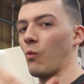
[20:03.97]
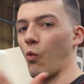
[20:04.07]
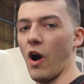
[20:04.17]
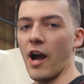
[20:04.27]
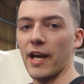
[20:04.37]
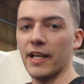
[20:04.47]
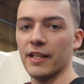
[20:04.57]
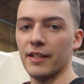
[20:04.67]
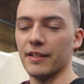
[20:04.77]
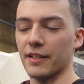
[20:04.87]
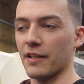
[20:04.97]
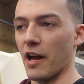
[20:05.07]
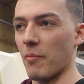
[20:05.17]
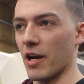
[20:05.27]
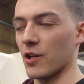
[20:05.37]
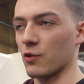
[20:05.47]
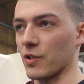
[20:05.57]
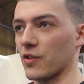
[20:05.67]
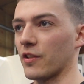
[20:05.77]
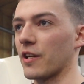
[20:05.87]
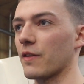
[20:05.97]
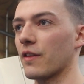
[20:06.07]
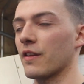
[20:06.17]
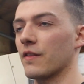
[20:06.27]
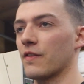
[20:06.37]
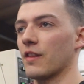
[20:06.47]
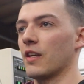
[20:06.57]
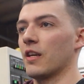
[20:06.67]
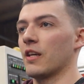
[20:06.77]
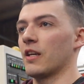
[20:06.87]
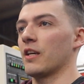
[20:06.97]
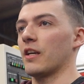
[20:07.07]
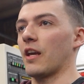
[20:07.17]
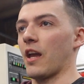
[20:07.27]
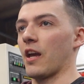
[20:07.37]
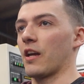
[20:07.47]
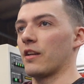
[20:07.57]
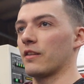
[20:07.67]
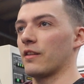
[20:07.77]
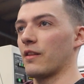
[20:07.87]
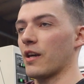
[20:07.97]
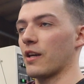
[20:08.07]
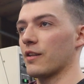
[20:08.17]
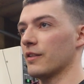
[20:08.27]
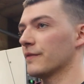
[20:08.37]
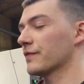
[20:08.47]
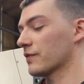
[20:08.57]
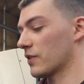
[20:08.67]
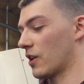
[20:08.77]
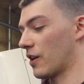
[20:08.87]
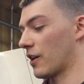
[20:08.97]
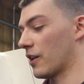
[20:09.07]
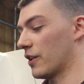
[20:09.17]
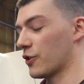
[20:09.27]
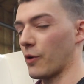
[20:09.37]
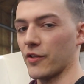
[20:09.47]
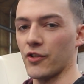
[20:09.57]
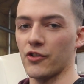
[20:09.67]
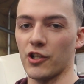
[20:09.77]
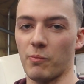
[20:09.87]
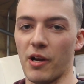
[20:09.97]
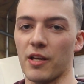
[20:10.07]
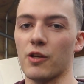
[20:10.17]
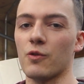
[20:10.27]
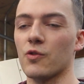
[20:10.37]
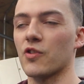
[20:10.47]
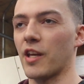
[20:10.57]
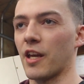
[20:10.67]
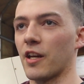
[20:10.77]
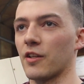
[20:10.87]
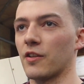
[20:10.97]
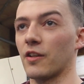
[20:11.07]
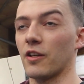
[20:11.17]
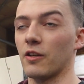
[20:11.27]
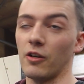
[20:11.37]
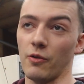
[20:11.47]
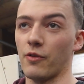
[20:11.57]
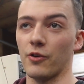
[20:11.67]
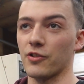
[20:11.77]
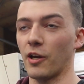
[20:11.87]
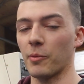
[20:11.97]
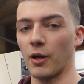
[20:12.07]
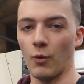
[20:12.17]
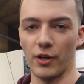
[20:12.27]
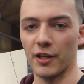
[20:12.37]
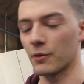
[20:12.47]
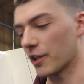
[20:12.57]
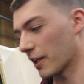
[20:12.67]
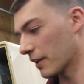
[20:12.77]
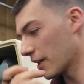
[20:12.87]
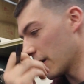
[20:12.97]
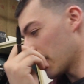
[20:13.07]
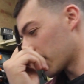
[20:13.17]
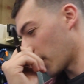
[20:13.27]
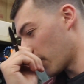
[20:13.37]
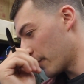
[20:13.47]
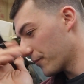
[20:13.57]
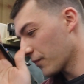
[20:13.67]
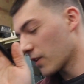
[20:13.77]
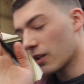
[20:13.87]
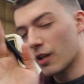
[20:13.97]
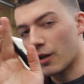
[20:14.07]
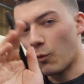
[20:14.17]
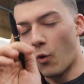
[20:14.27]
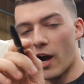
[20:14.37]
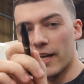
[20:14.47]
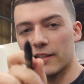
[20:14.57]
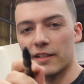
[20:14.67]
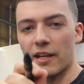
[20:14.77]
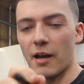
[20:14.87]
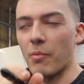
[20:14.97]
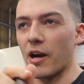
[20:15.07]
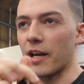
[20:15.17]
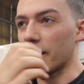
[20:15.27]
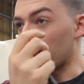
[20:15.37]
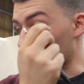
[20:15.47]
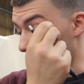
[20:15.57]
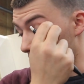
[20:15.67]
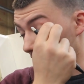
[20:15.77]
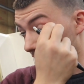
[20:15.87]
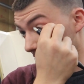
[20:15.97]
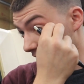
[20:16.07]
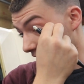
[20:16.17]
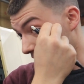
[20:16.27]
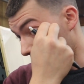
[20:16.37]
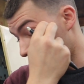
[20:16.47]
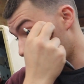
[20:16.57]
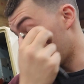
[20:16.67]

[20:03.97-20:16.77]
why didn't I buy a Swiss lathe? And then, do I suggest buying used? And third topic, would I do it again? So, why didn't I buy a Swiss lathe? Now,